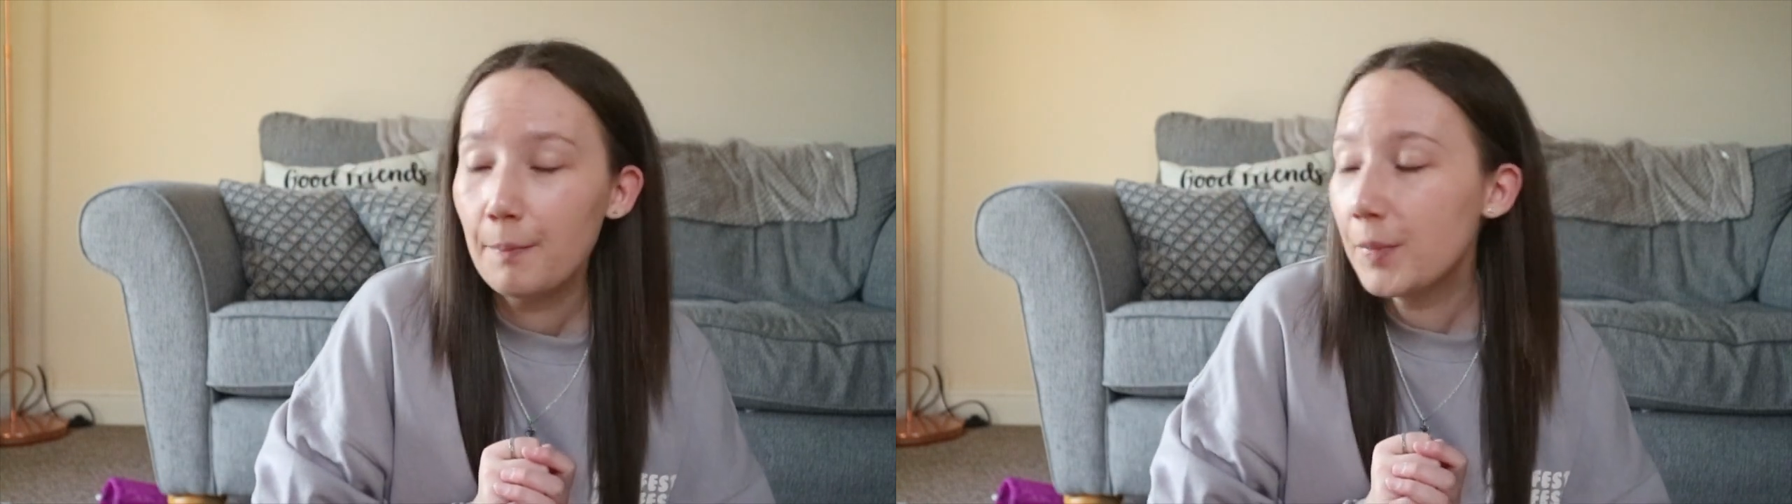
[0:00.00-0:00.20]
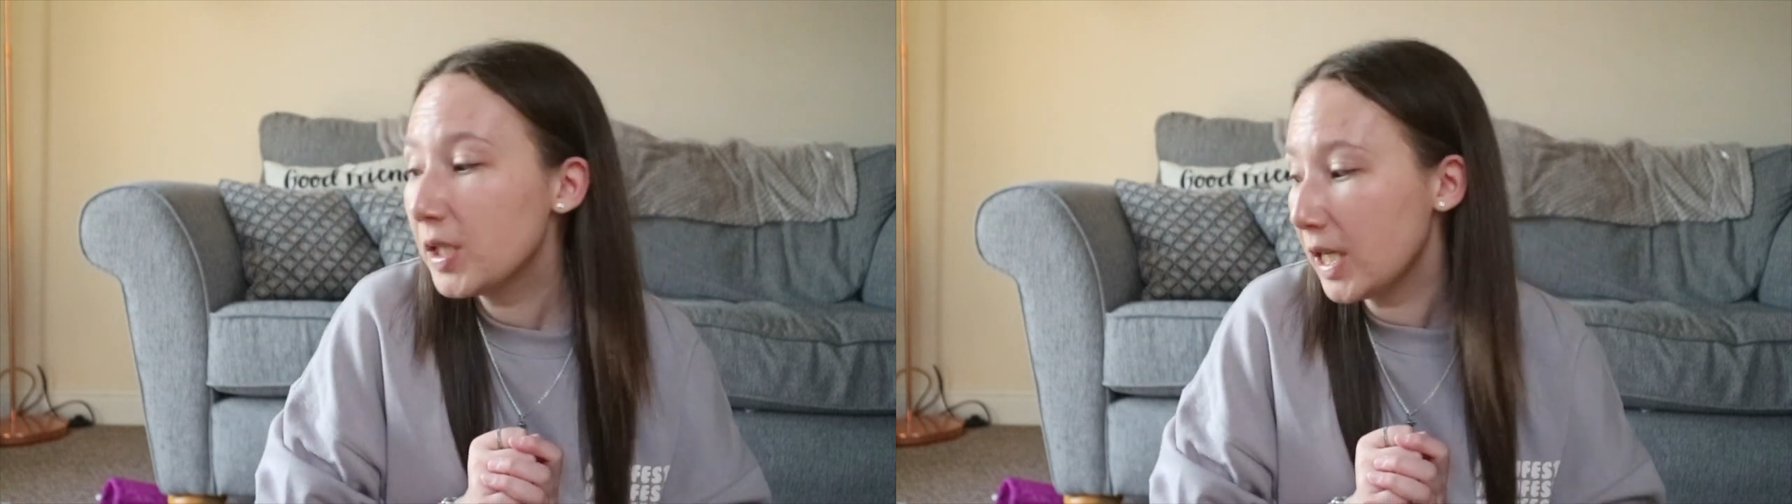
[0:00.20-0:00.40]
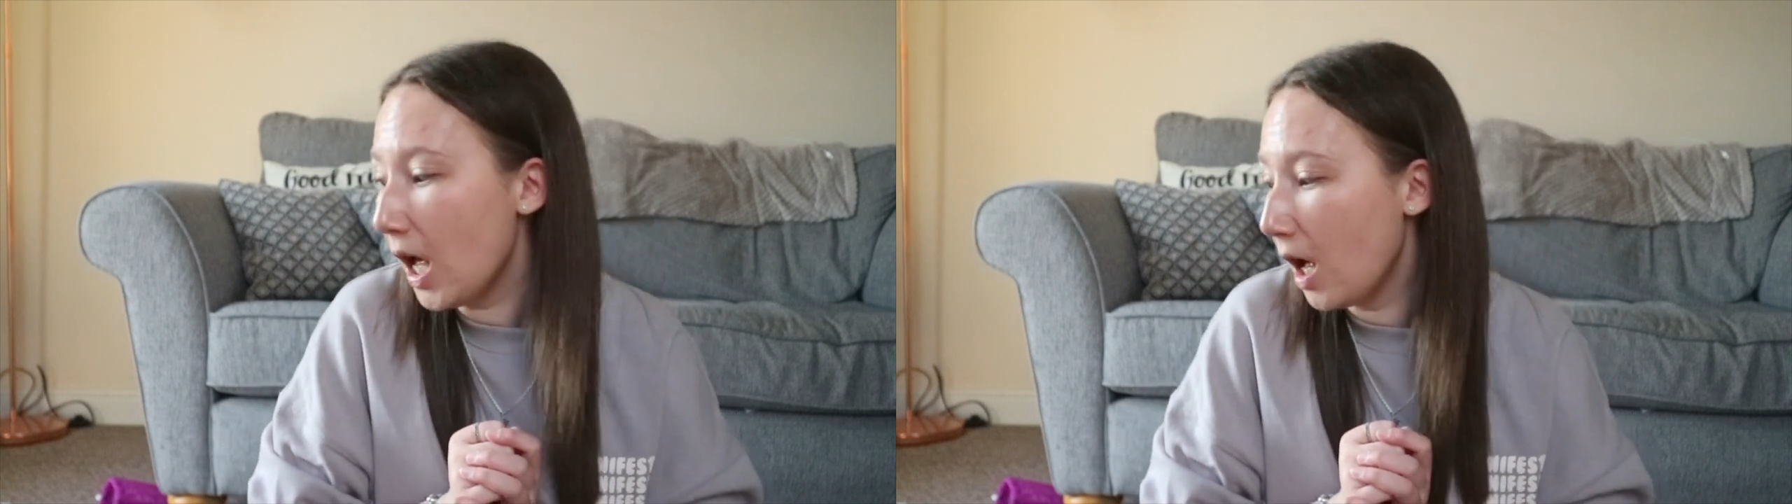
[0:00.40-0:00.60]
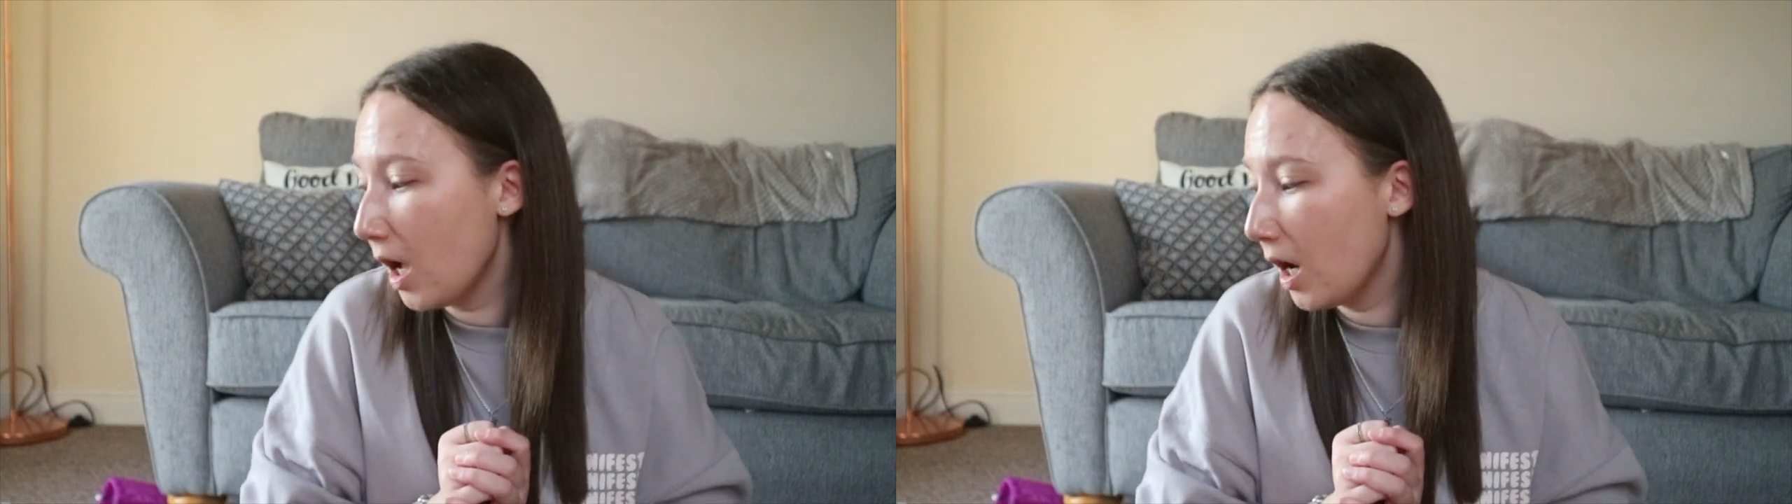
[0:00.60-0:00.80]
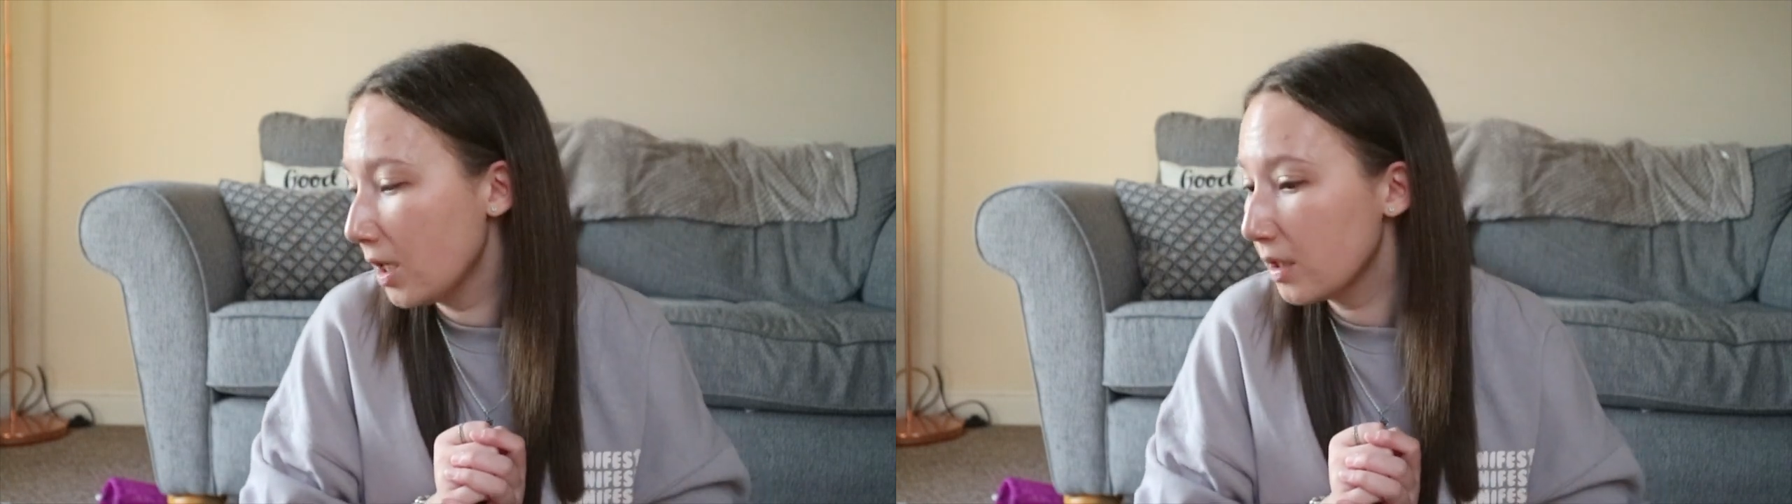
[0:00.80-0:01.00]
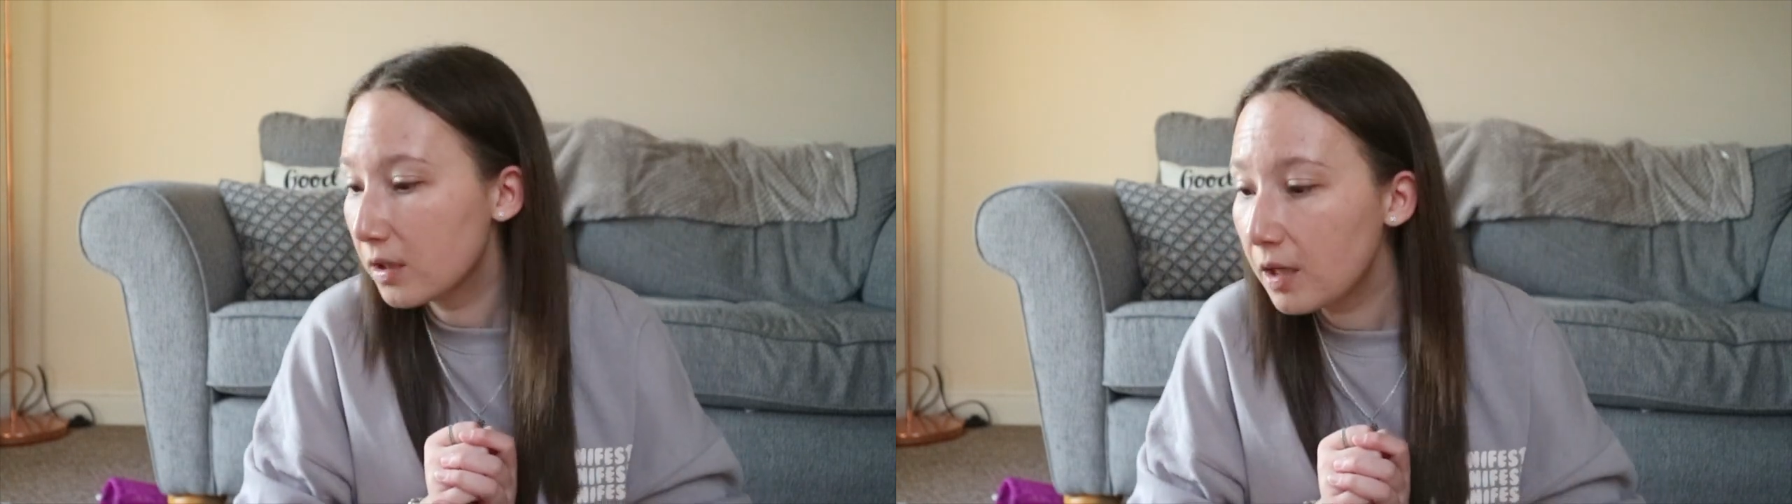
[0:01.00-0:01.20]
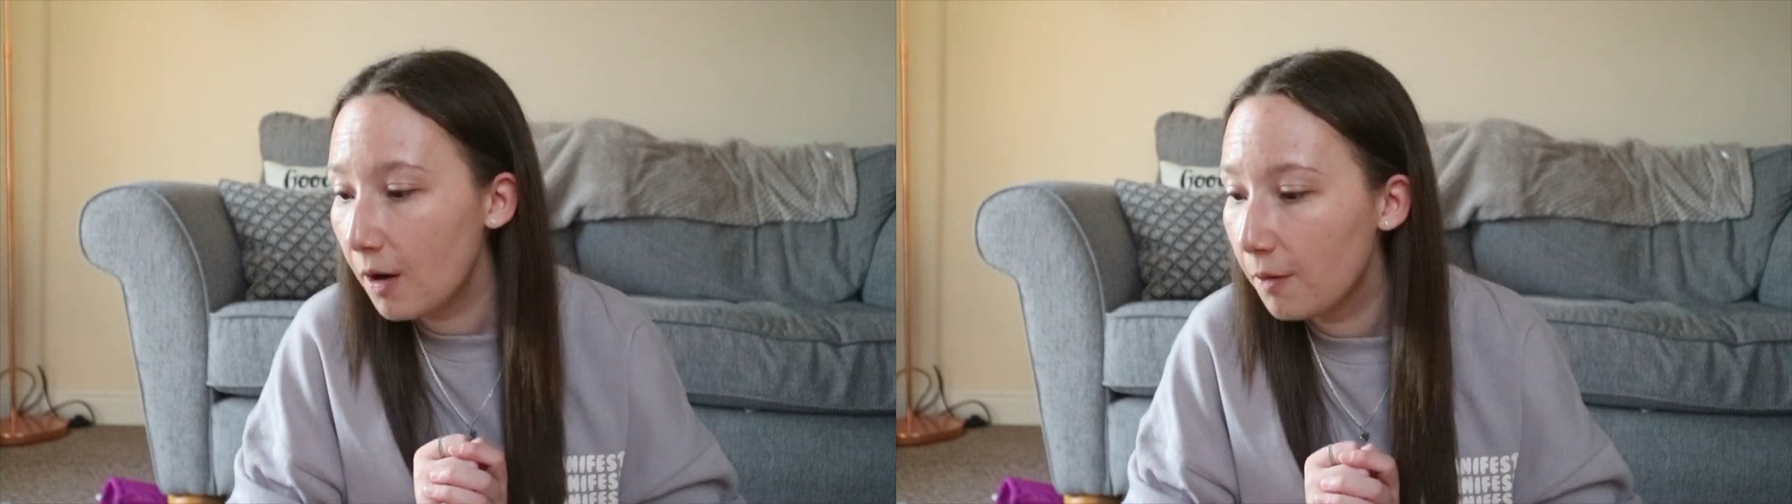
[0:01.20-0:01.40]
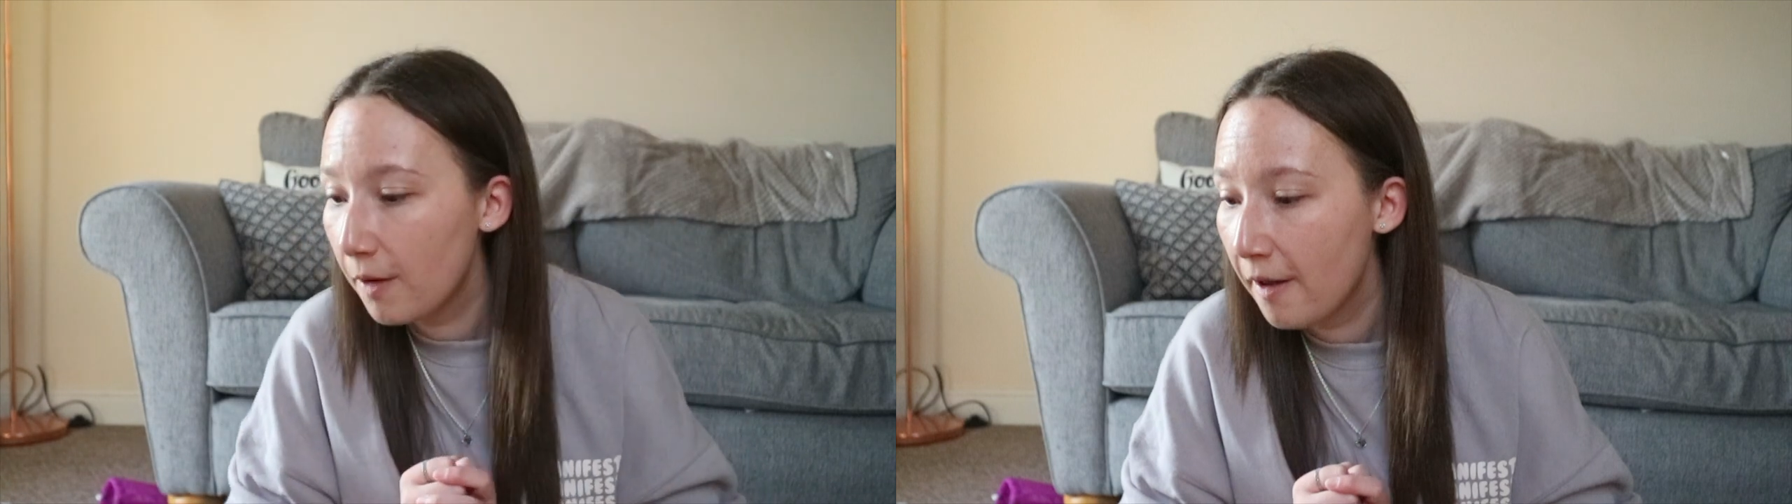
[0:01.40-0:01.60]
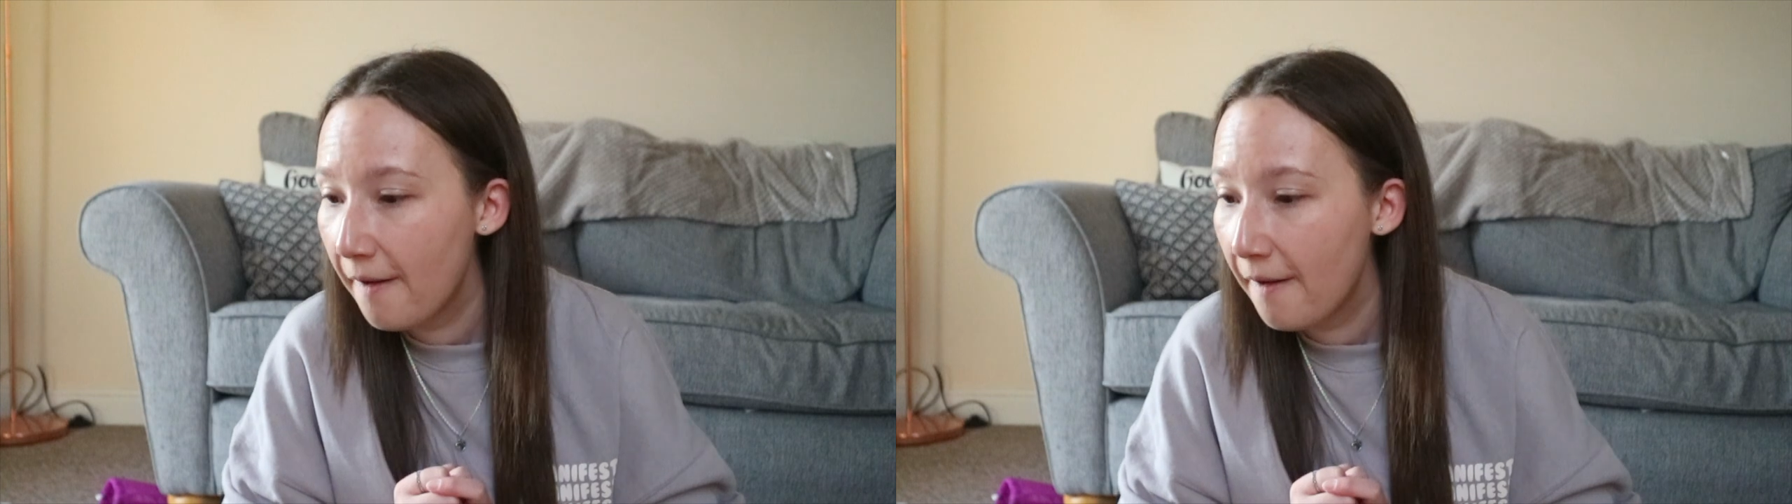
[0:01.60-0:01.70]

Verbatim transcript: But yeah, so